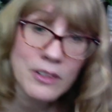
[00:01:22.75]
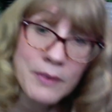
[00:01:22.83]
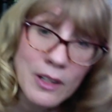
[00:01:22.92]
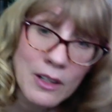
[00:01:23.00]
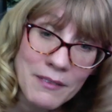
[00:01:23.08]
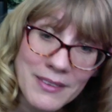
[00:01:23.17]
we
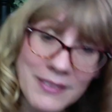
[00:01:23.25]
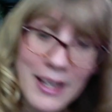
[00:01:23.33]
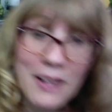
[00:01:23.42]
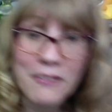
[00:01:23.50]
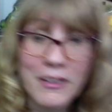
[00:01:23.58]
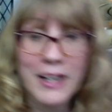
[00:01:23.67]
don't have a
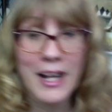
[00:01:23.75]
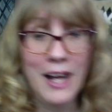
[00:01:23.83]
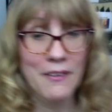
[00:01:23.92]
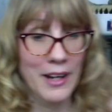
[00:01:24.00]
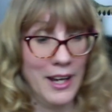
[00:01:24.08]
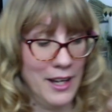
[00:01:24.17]
sale right
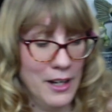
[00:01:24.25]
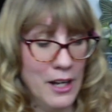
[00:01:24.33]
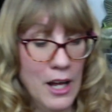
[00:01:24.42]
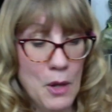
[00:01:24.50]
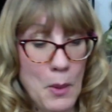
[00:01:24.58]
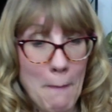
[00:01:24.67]
now again.
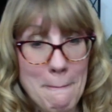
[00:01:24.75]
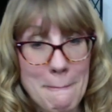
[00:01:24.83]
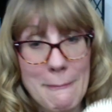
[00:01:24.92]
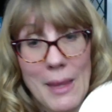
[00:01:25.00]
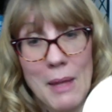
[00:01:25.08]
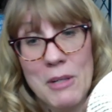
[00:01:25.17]

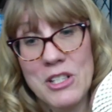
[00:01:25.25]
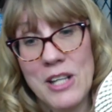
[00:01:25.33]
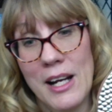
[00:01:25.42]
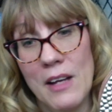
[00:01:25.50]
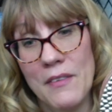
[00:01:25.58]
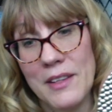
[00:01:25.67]
But
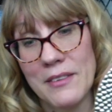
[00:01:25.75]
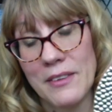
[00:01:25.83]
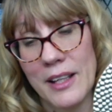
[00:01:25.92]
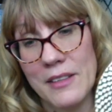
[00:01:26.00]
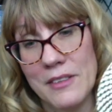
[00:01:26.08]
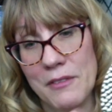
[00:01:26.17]
check out these
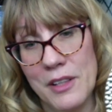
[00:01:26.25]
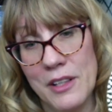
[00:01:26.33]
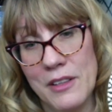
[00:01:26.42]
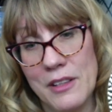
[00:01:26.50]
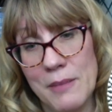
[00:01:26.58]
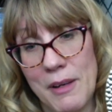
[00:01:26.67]
lids. If you
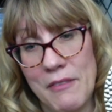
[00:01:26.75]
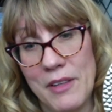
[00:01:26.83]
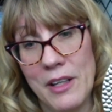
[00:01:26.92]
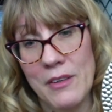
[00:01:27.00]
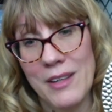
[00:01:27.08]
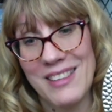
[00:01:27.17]
didn't see my
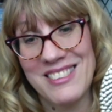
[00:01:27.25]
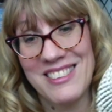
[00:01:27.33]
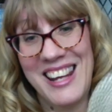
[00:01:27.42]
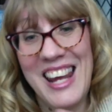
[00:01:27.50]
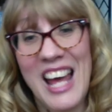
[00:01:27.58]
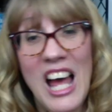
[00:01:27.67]
video
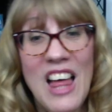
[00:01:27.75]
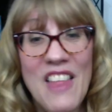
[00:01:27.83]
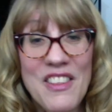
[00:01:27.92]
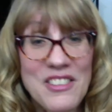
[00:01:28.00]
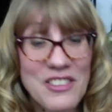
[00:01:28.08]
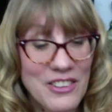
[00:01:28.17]
yesterday,
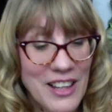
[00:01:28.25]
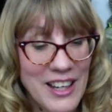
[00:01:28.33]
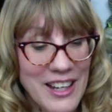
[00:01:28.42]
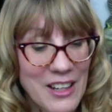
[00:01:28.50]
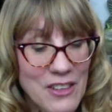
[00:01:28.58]
these are like a